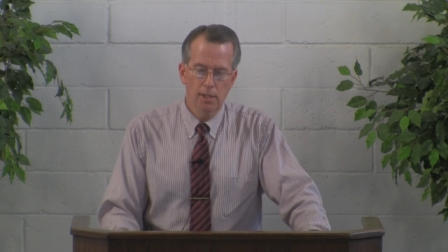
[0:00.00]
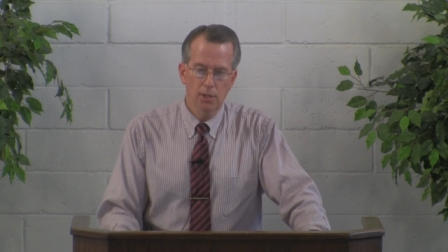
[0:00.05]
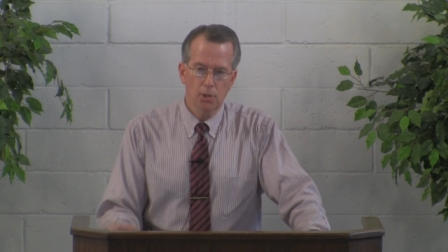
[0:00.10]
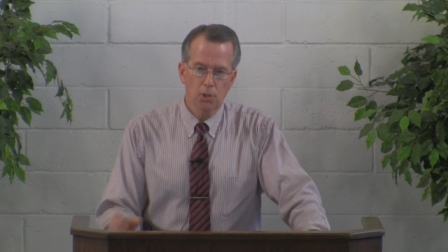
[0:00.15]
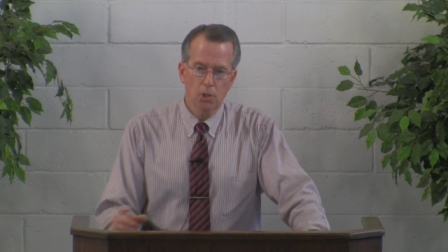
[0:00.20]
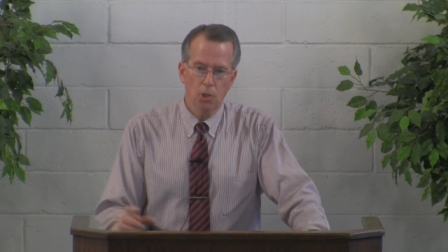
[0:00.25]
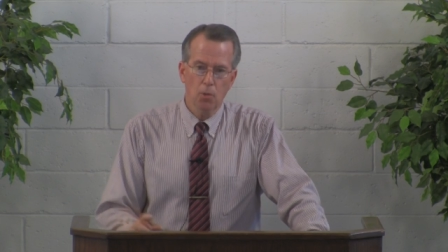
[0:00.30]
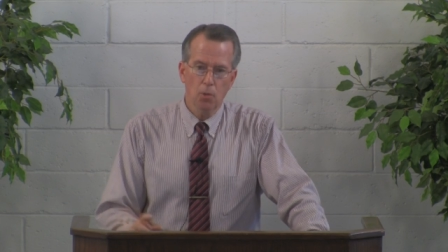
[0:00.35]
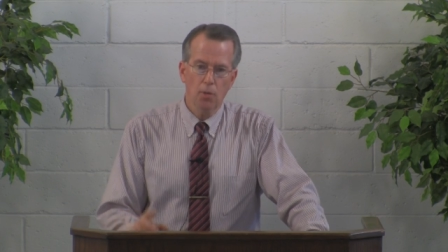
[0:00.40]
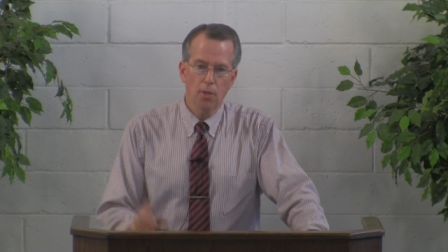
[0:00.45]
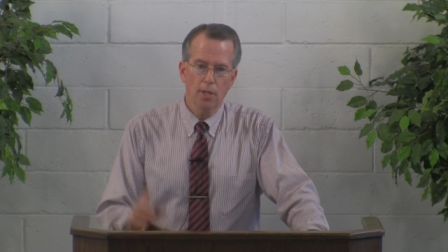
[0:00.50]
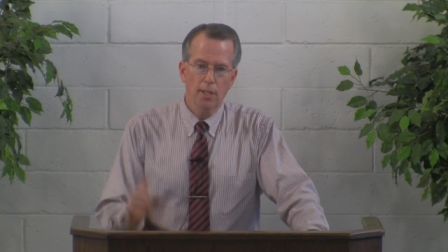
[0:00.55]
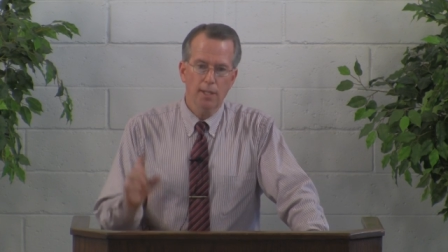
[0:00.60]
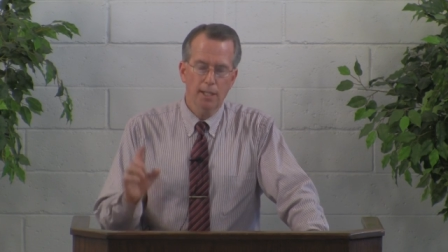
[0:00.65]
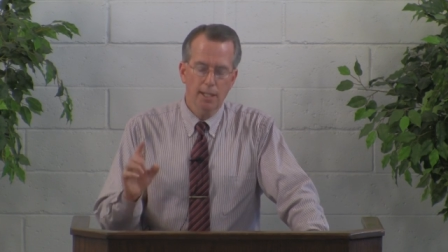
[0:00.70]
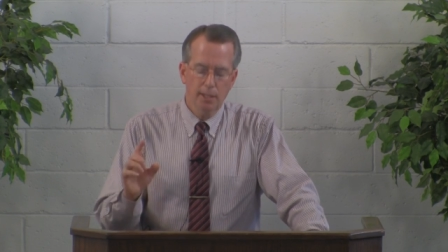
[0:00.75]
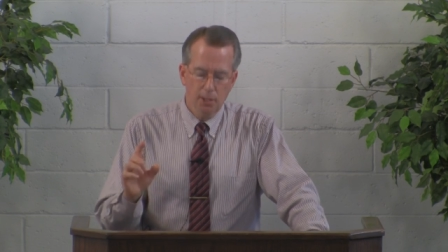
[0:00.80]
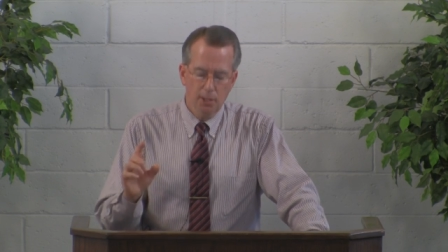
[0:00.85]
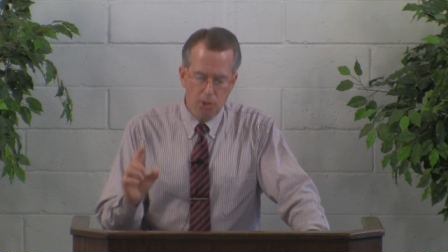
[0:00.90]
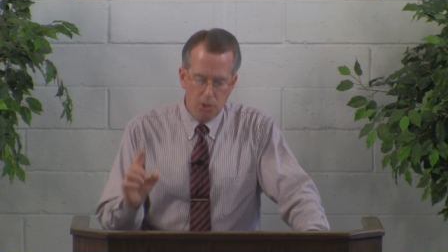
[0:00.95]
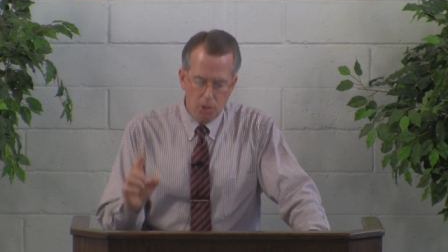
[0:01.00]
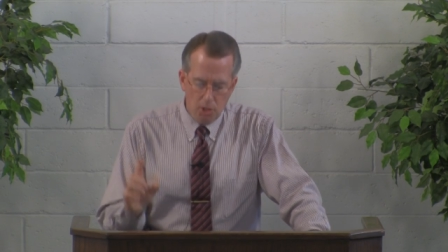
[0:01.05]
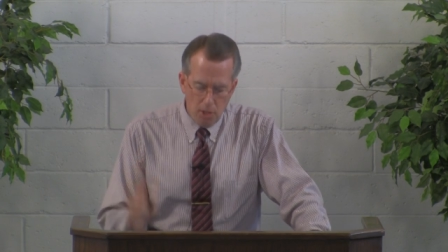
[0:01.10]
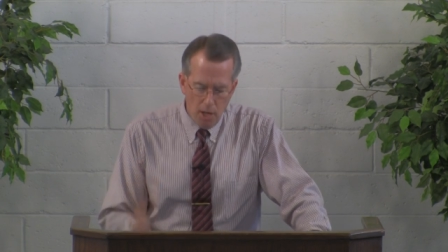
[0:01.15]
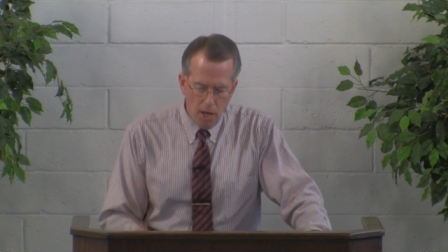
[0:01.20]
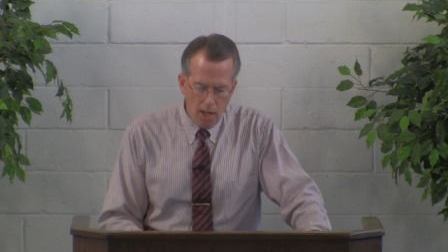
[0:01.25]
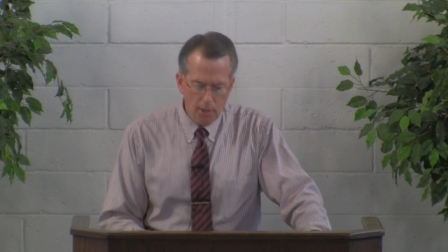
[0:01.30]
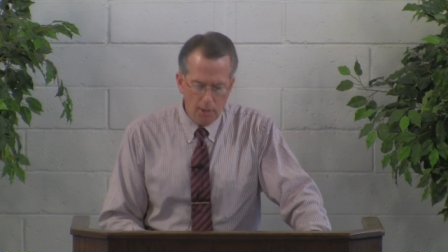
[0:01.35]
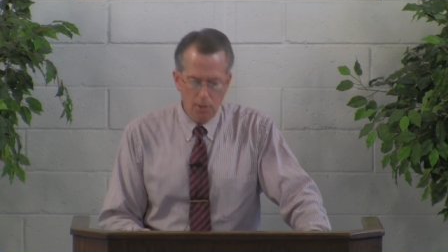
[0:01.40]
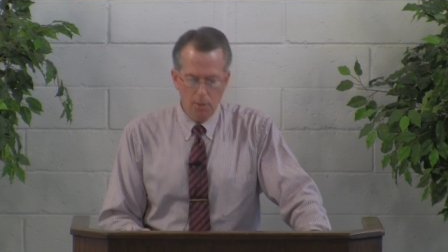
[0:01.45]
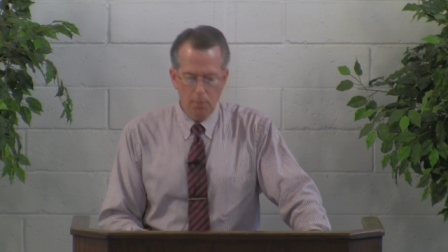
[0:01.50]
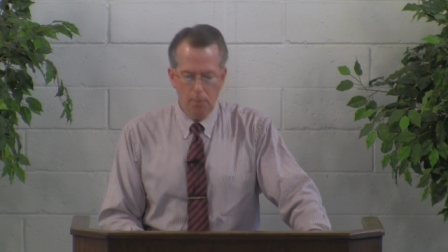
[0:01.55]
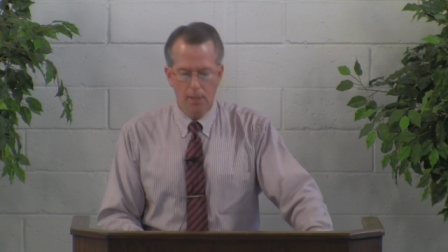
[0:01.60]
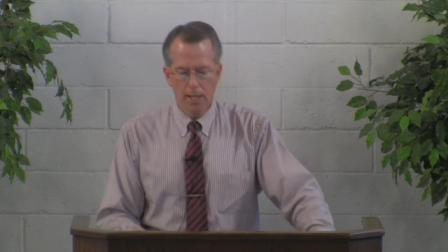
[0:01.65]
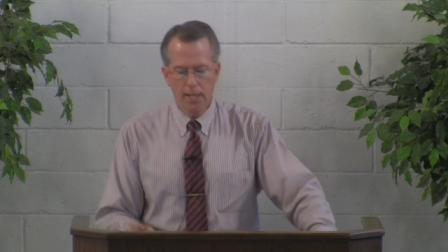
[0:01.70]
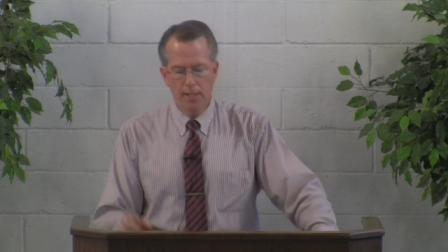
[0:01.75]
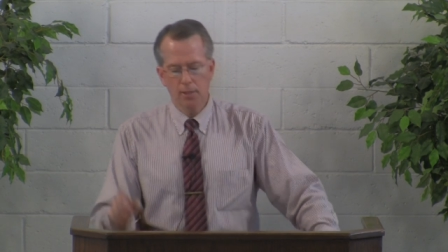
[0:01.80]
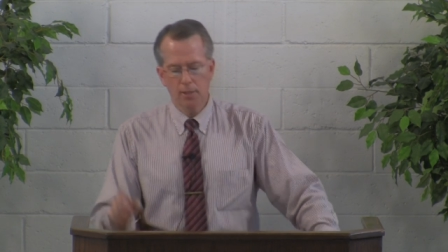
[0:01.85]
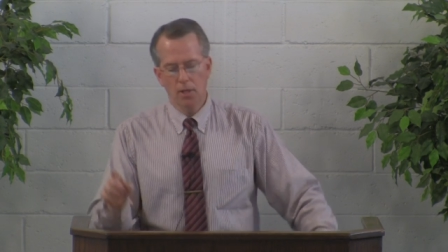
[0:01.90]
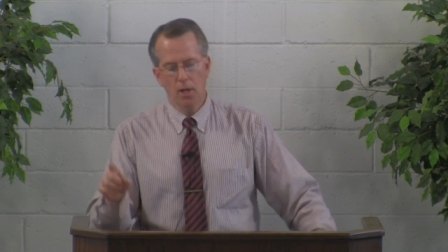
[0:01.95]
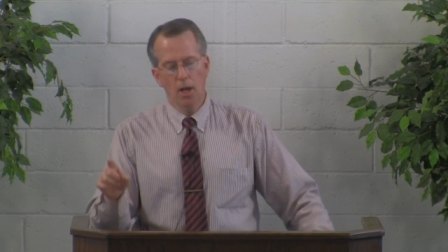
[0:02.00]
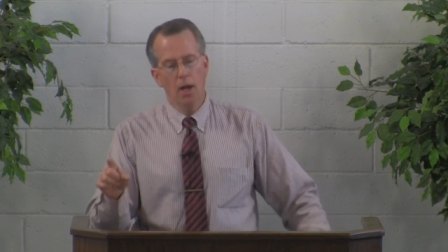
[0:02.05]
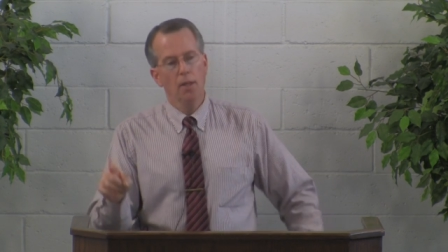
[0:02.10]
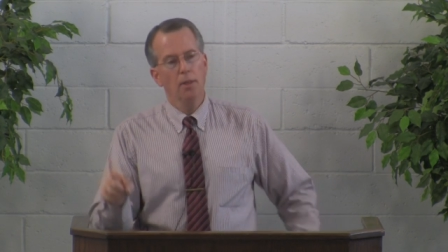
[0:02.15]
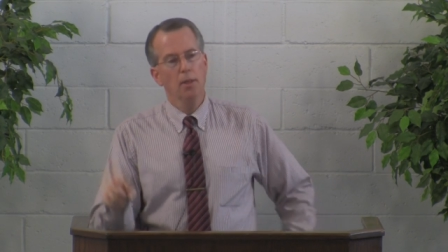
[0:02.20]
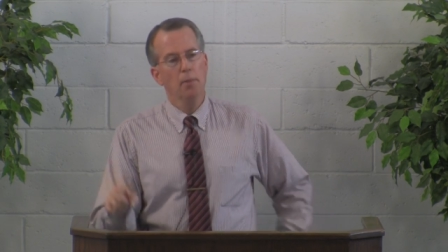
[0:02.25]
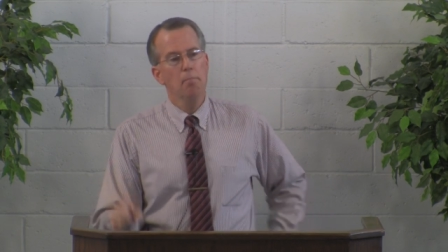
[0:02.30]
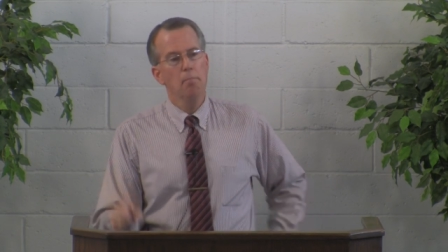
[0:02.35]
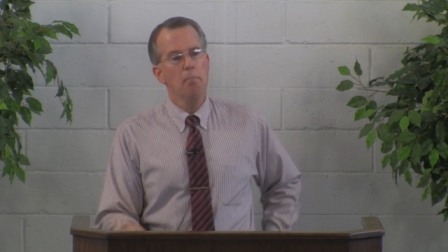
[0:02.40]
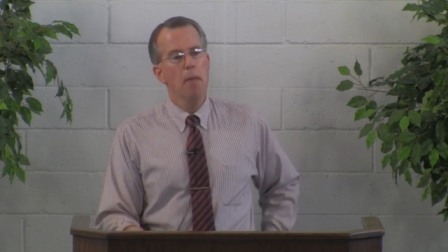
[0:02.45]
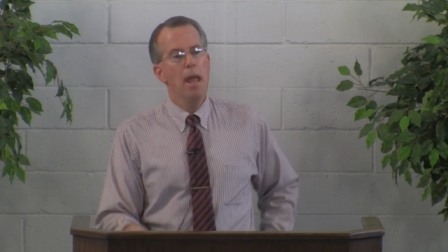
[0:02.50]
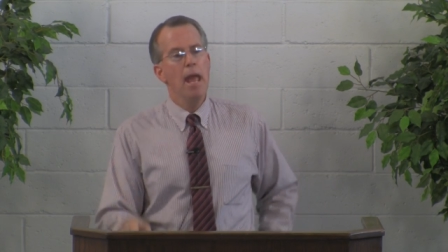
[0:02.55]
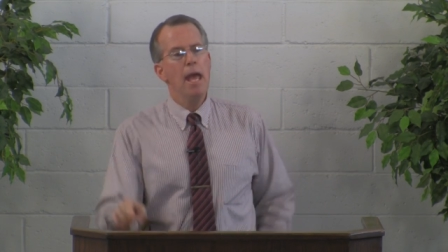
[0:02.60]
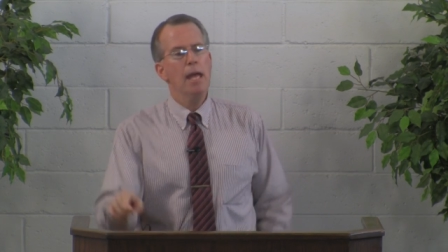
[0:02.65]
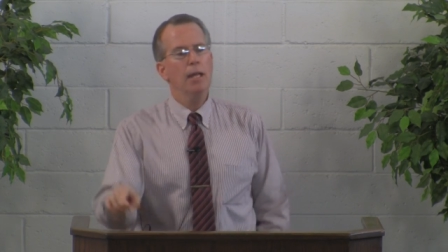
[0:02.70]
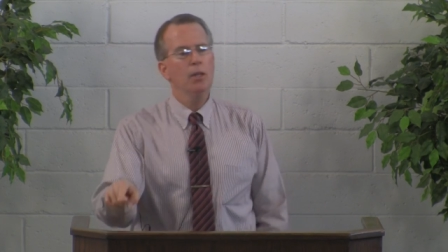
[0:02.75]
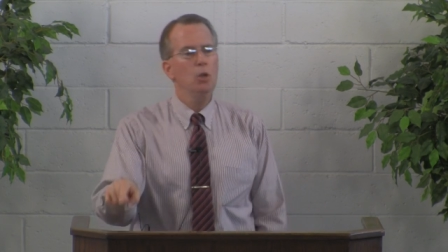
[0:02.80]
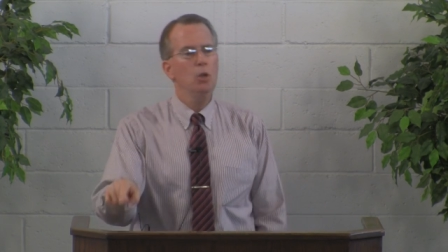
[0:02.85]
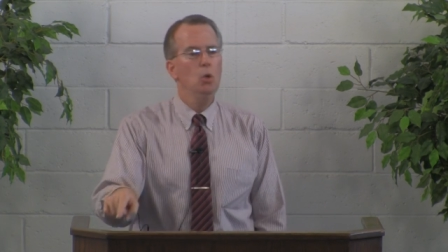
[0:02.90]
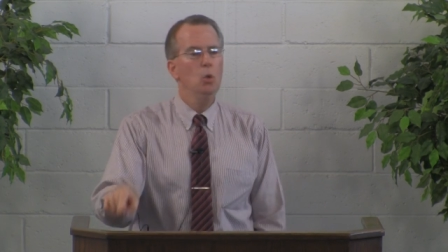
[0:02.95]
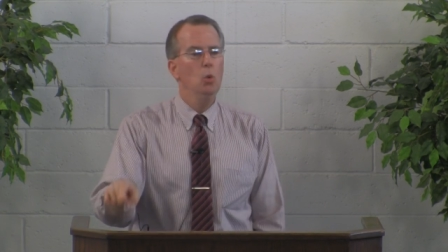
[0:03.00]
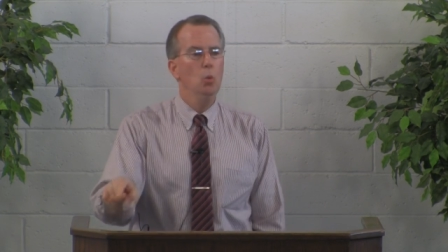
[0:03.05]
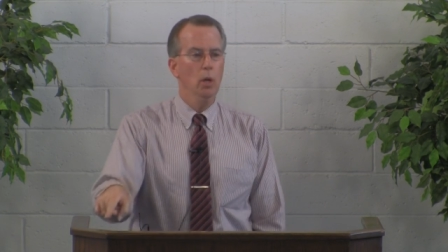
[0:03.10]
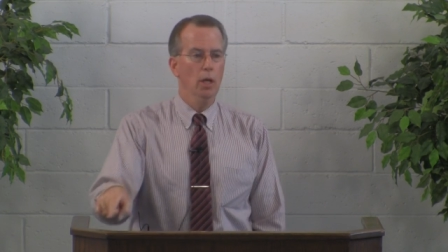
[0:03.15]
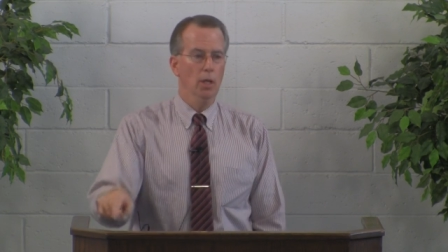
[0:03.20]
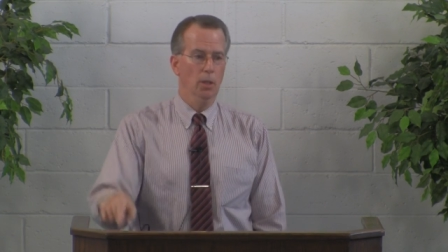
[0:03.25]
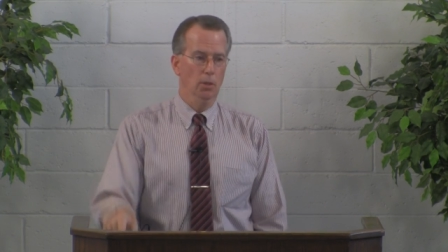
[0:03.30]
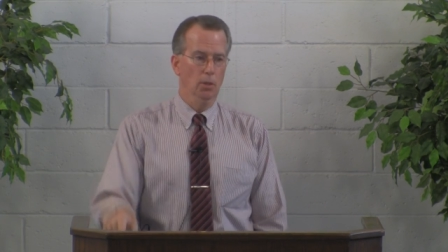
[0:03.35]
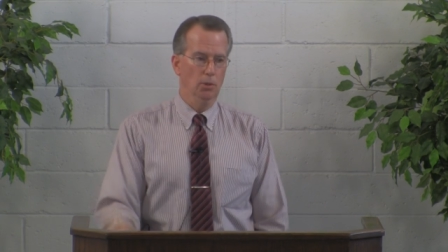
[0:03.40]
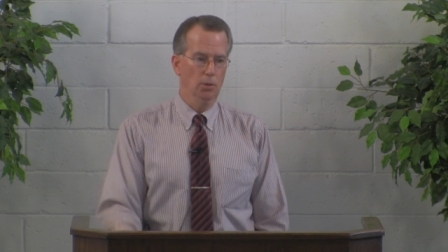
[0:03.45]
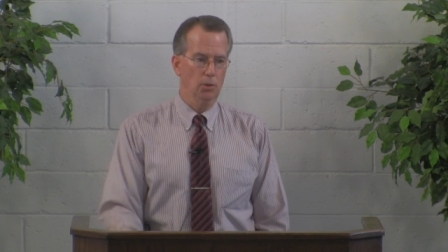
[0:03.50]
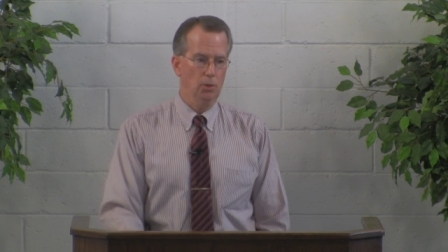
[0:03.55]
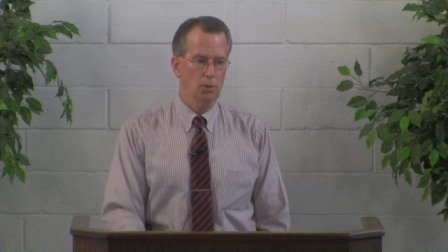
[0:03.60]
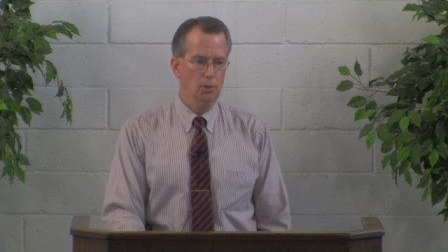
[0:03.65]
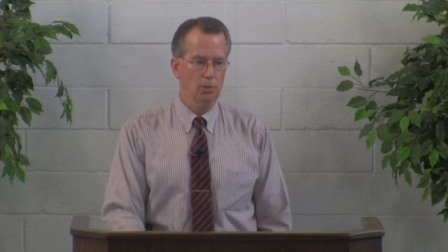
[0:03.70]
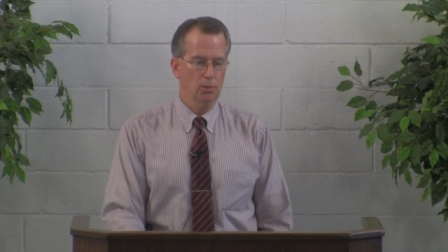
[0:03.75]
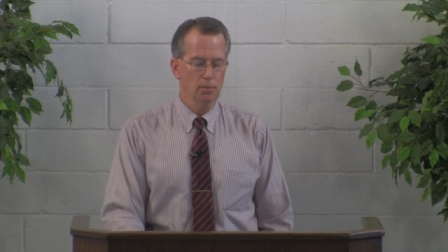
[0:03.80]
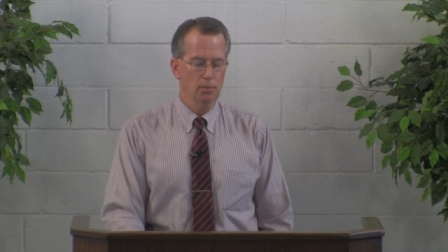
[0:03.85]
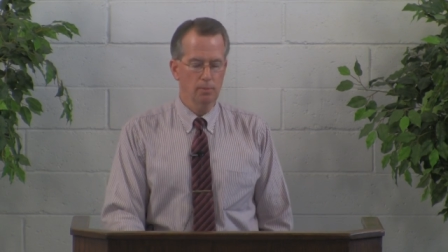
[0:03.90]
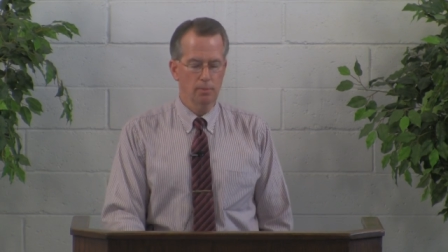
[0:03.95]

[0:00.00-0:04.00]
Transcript: So then, it does not depend on the man who wills